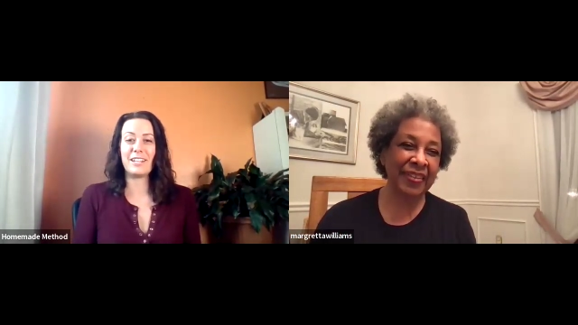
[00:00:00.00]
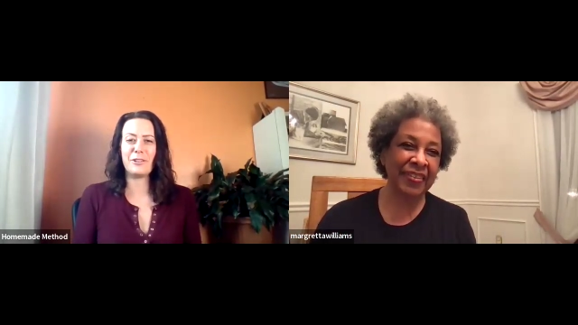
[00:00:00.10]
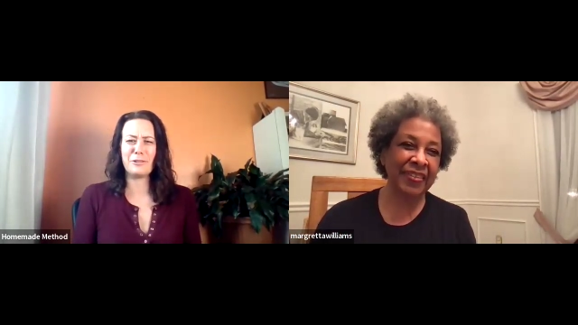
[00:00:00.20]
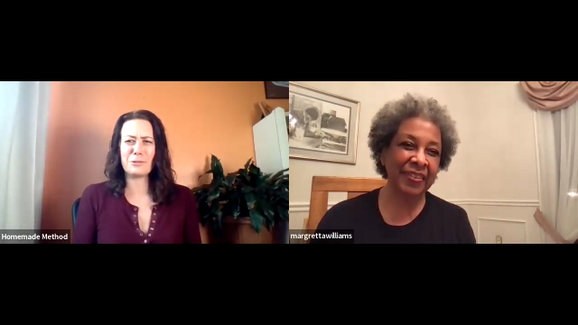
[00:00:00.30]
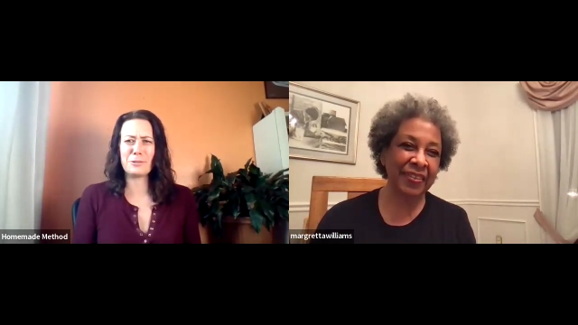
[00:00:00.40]
Speaker 1: i
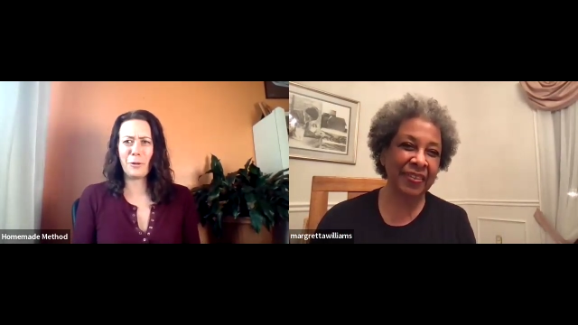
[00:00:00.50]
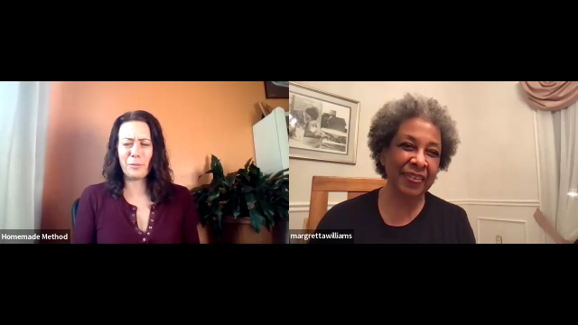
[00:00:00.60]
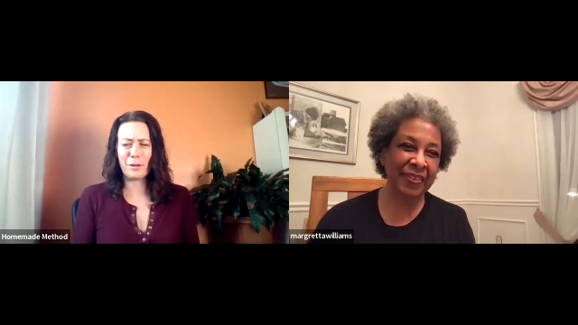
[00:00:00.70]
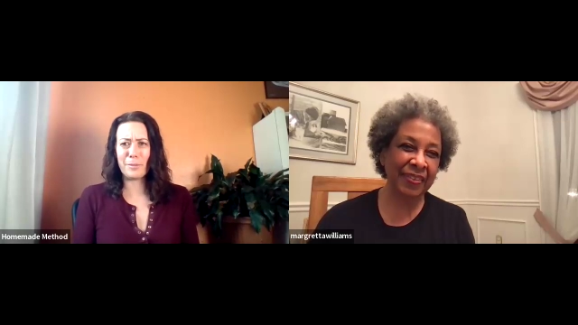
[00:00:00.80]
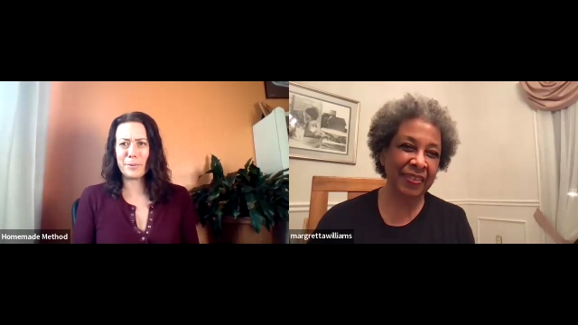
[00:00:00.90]
know that so
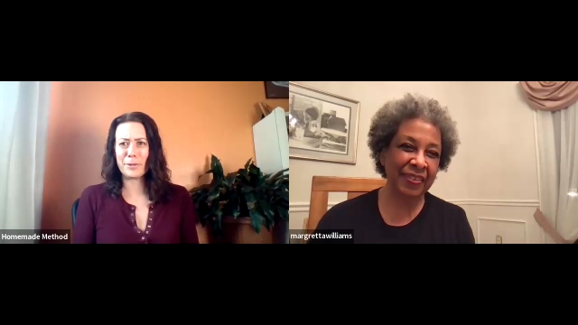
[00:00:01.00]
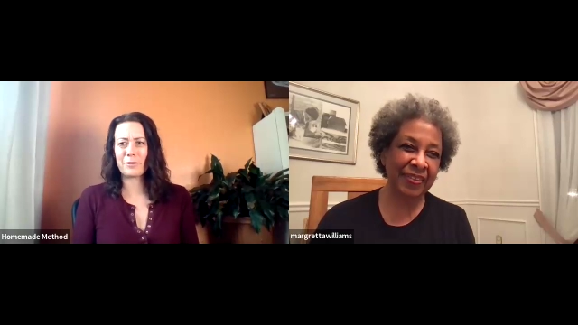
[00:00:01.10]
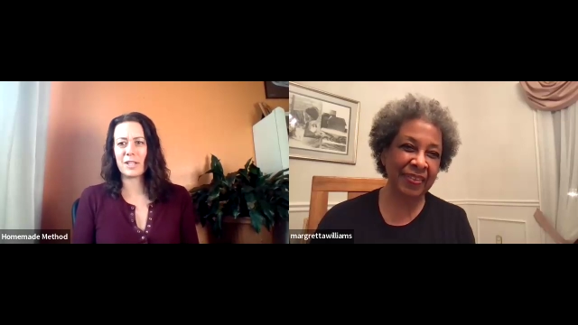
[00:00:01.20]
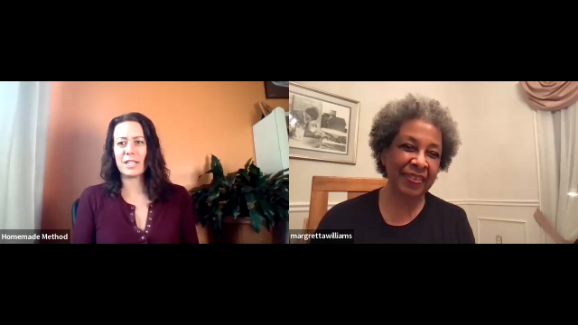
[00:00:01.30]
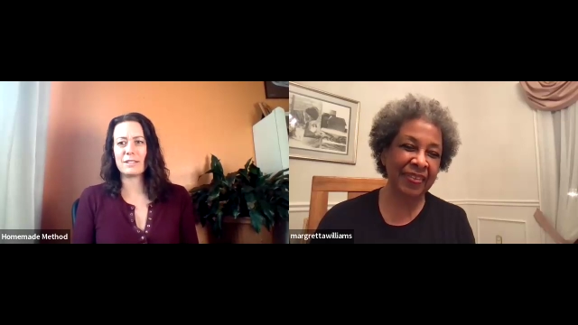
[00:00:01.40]
many people
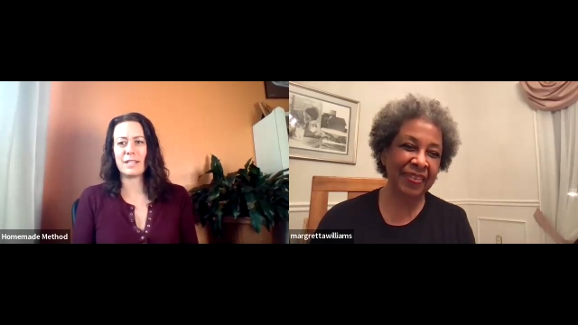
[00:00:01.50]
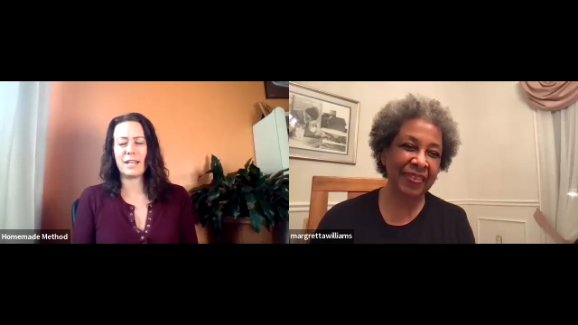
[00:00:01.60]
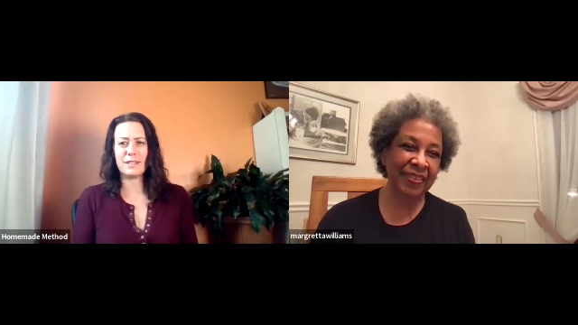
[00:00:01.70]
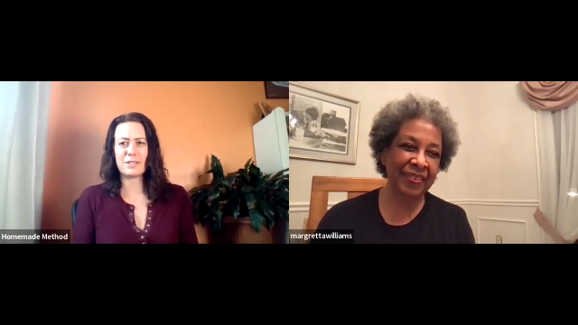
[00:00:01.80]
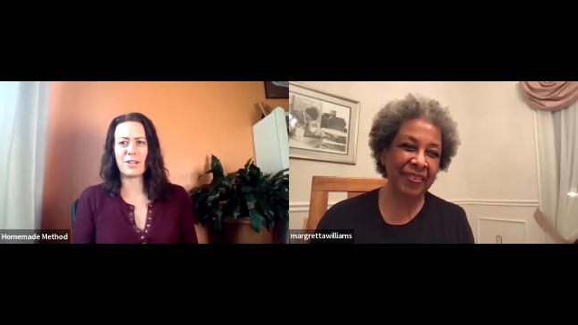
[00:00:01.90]
can relate to
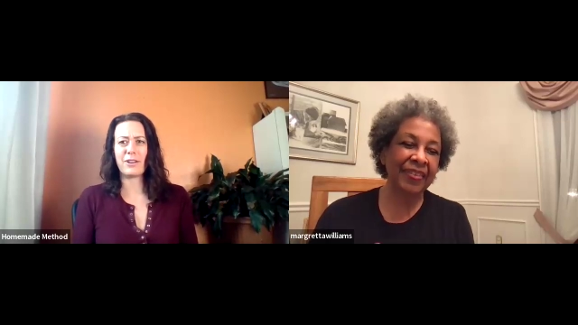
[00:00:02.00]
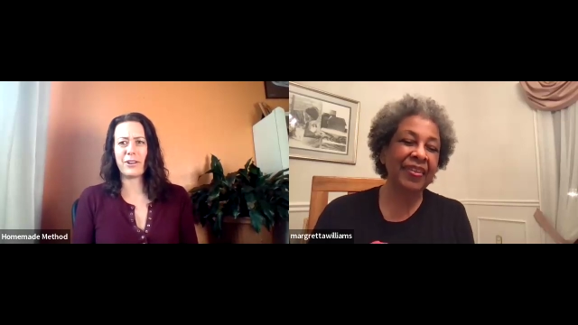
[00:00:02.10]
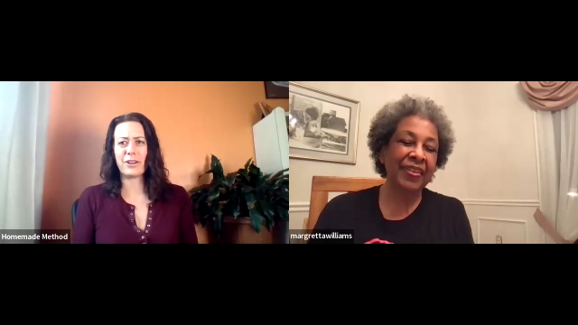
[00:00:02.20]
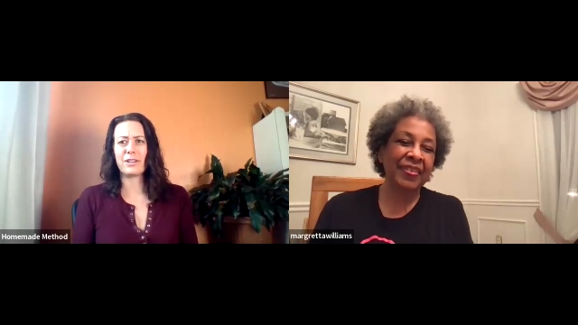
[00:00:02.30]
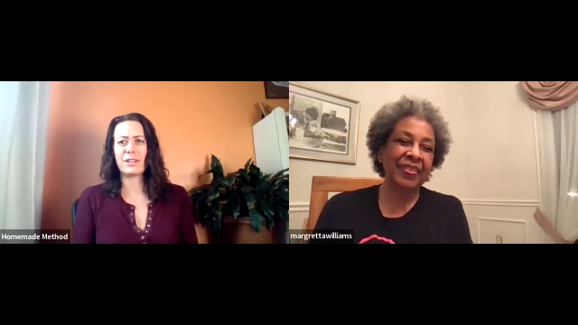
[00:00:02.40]
that it's
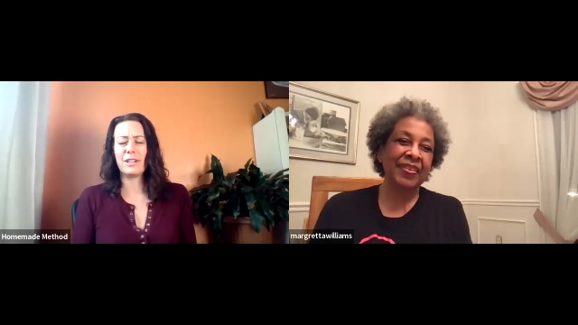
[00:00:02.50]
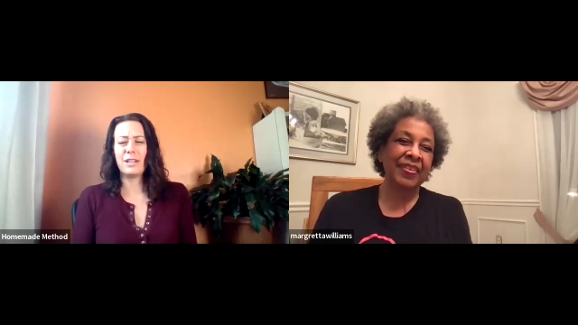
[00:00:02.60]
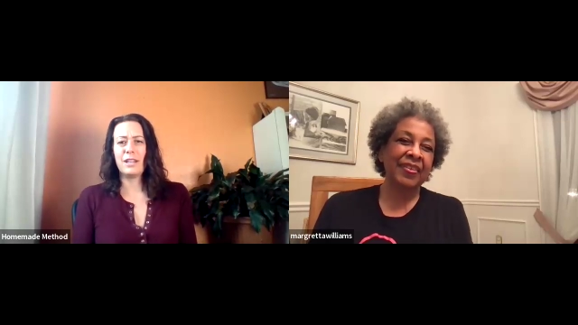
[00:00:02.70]
hard yes.